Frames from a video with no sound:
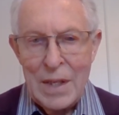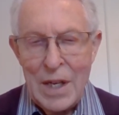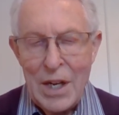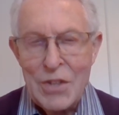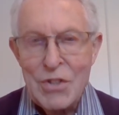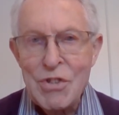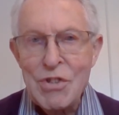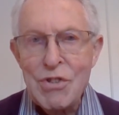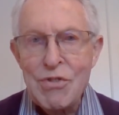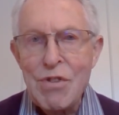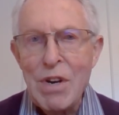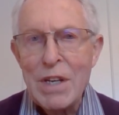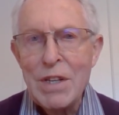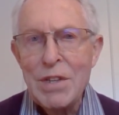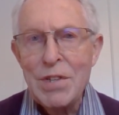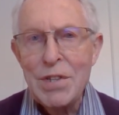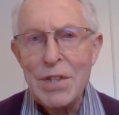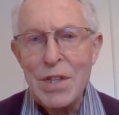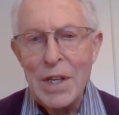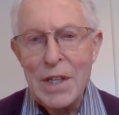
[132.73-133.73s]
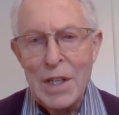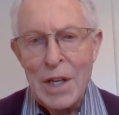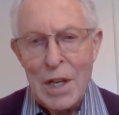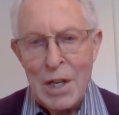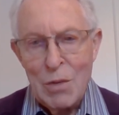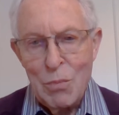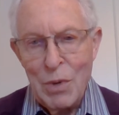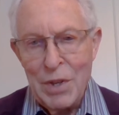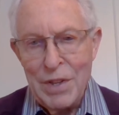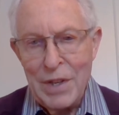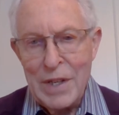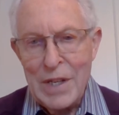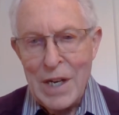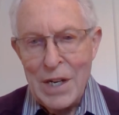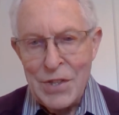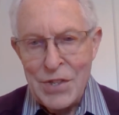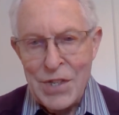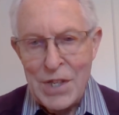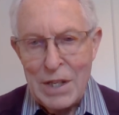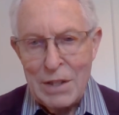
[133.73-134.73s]
and strengthening within
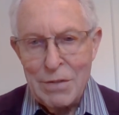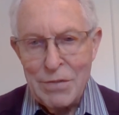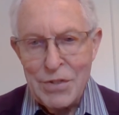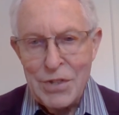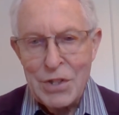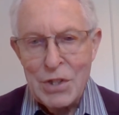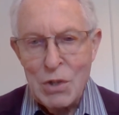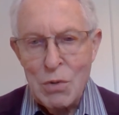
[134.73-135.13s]
ourselves the